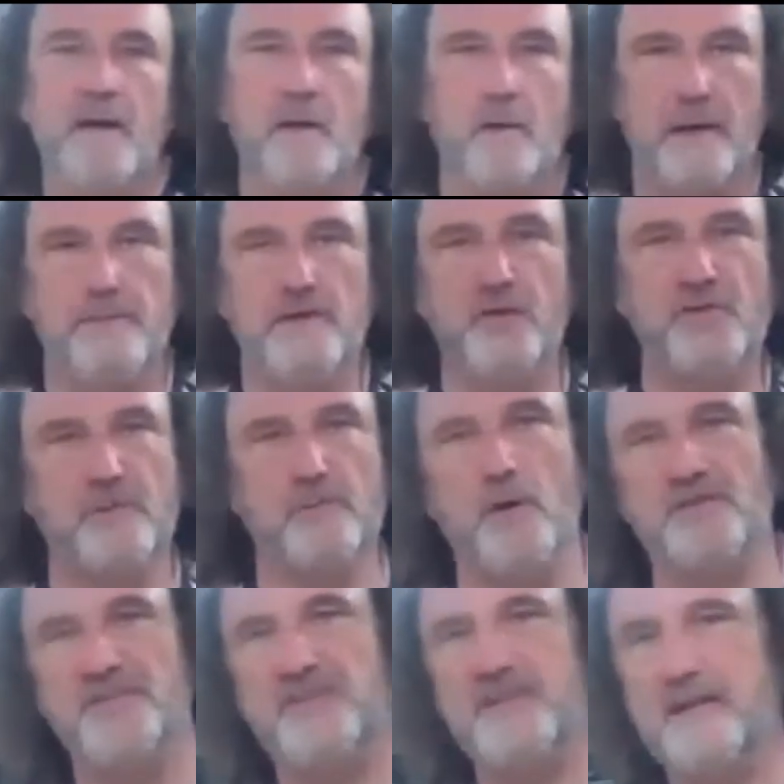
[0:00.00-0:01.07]
when I'm using them
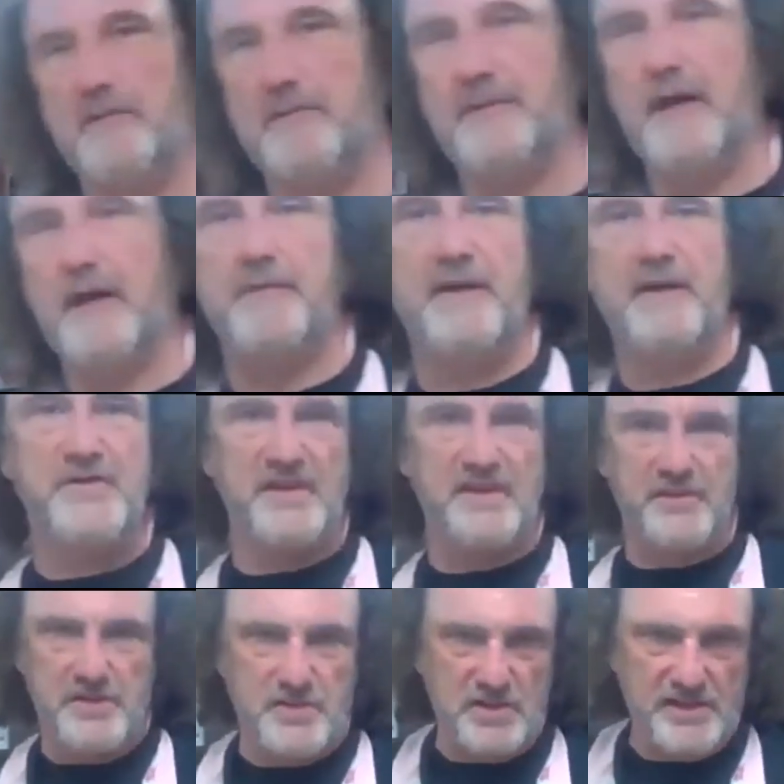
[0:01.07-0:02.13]
on steel. Those
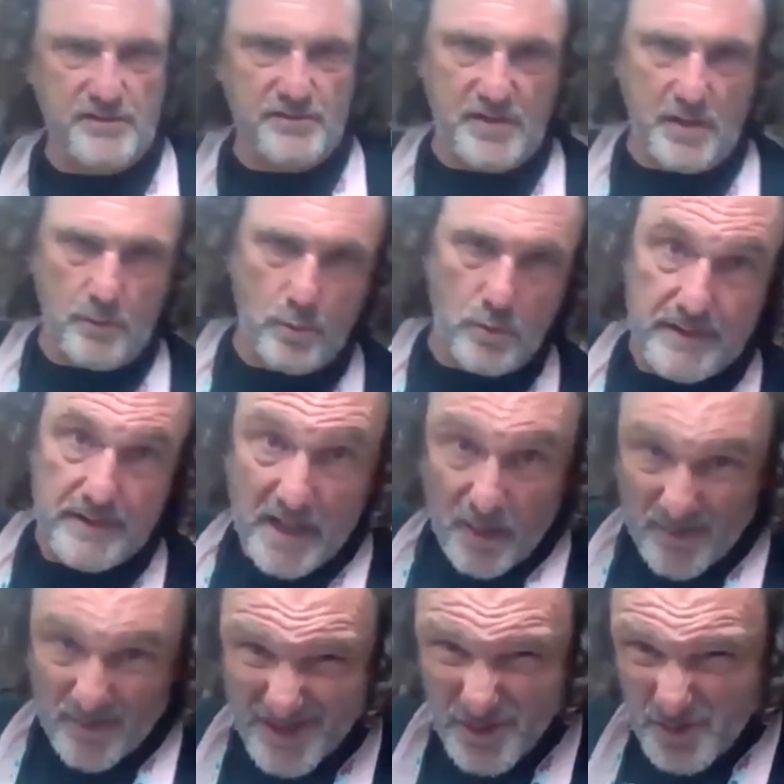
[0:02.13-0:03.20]
things are usually used on wood.
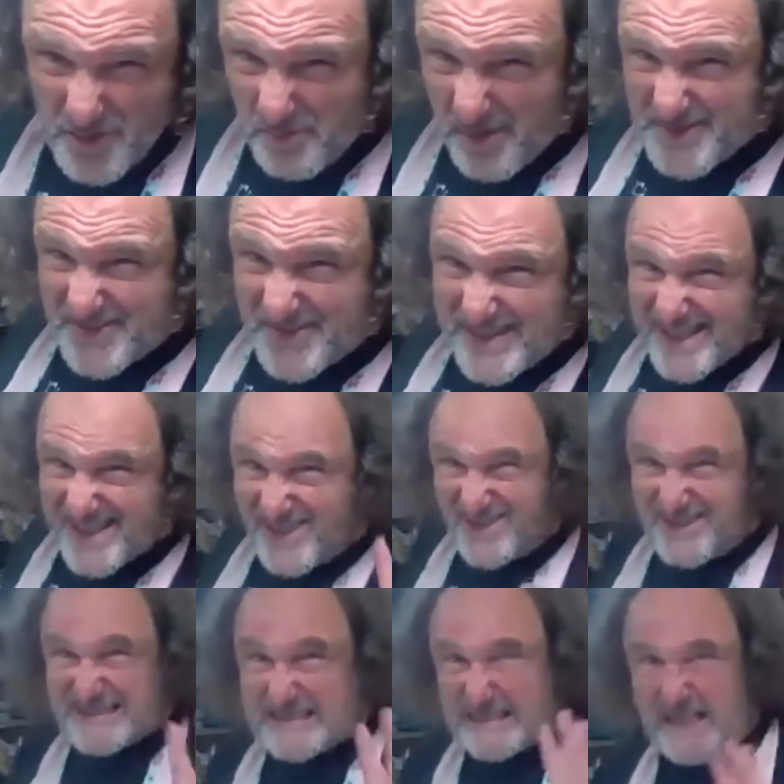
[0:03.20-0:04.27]
When you use them on
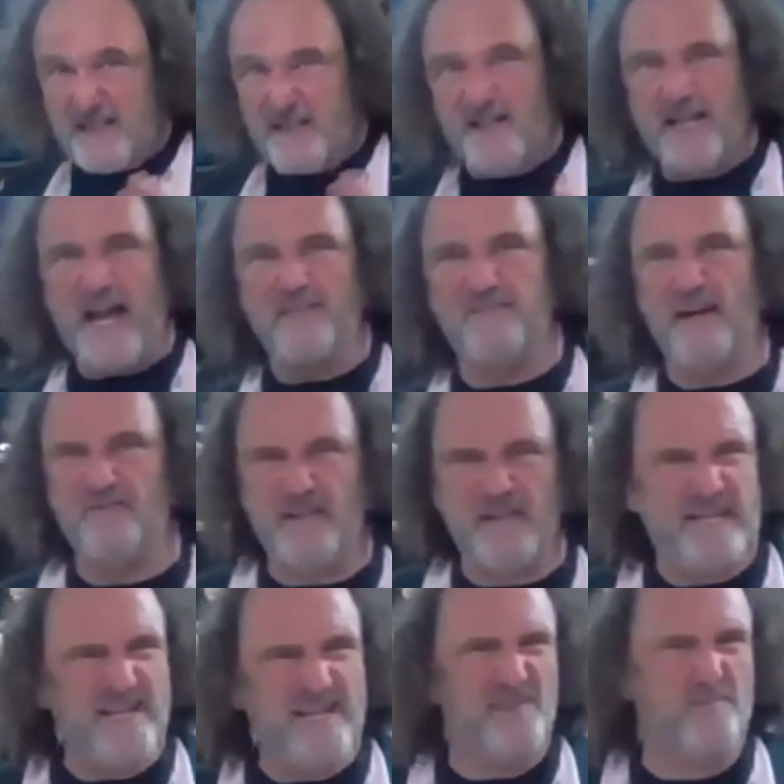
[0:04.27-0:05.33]
steel, you have to have the
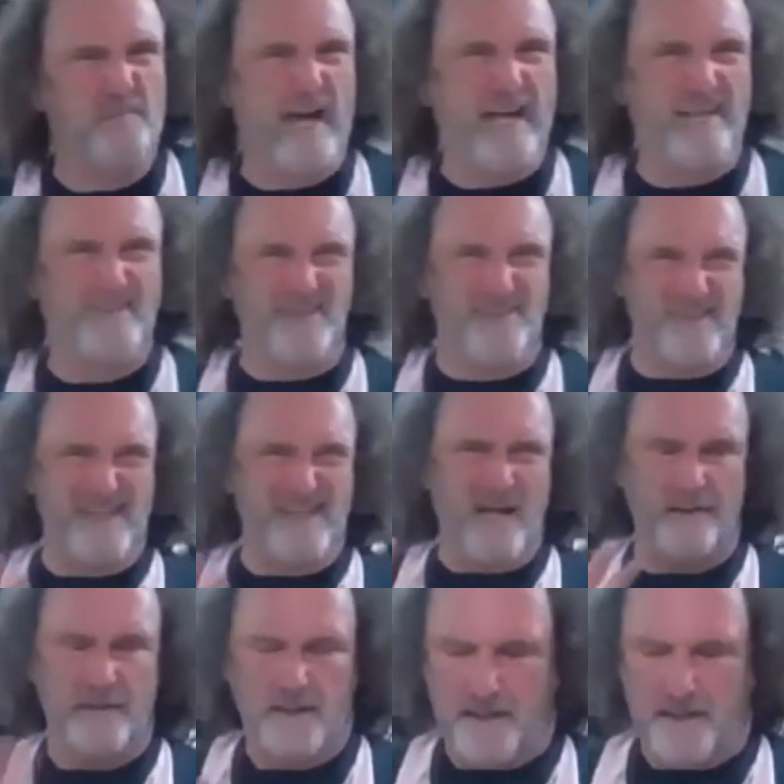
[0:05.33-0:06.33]
adhesive pads because the